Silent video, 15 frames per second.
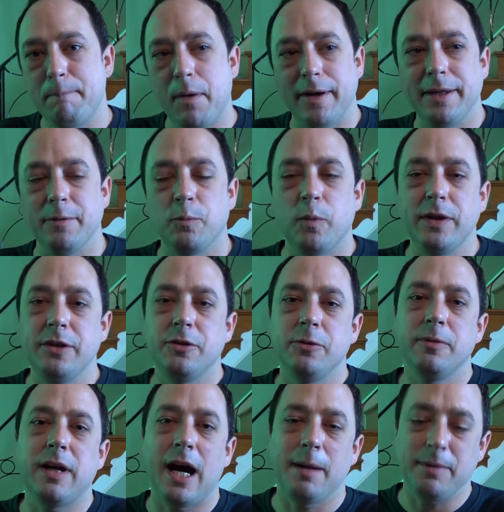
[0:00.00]
But when you're
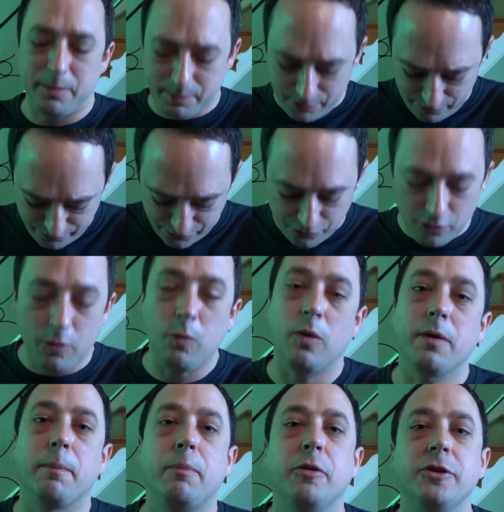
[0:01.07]
doing the Heimlich Maneuver, you don't
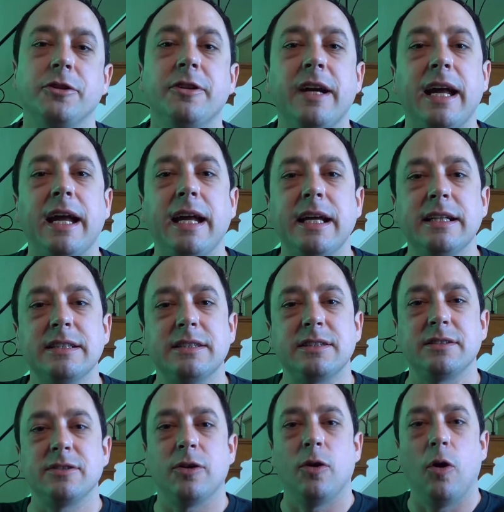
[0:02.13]
want to put your
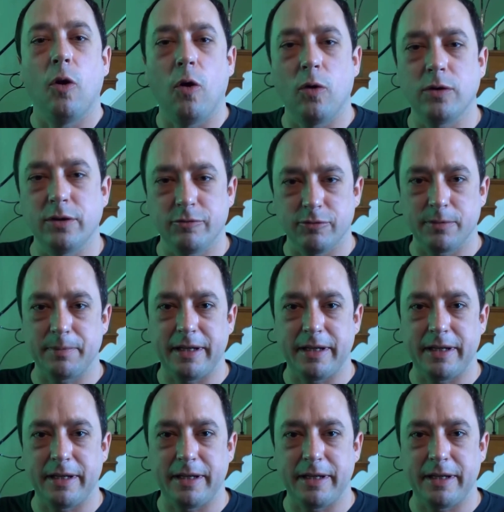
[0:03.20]
hands on the rib